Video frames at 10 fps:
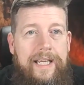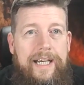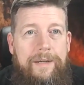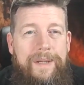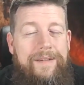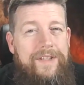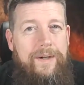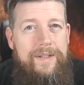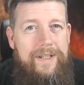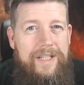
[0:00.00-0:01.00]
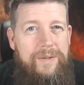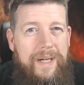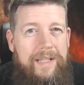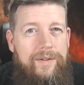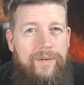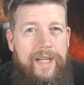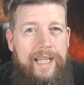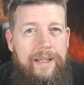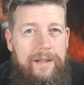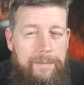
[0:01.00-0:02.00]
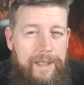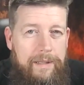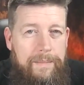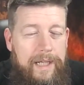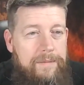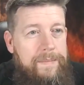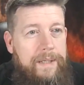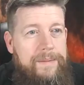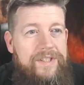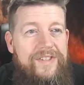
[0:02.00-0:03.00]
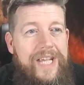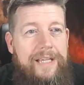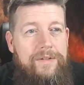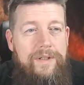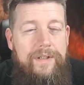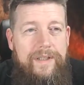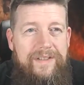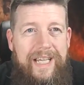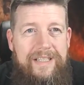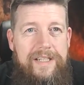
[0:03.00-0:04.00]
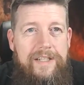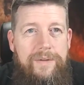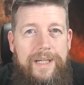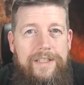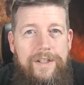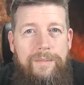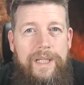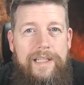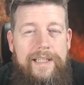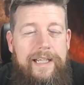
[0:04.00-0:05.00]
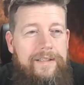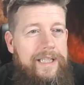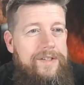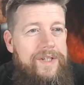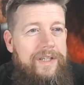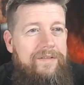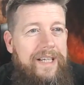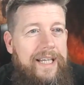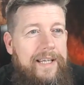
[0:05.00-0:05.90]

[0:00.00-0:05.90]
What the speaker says: Even though it's like 23, the bit the bulbous is out, it's actually a 22 mil RDA on the inside, really.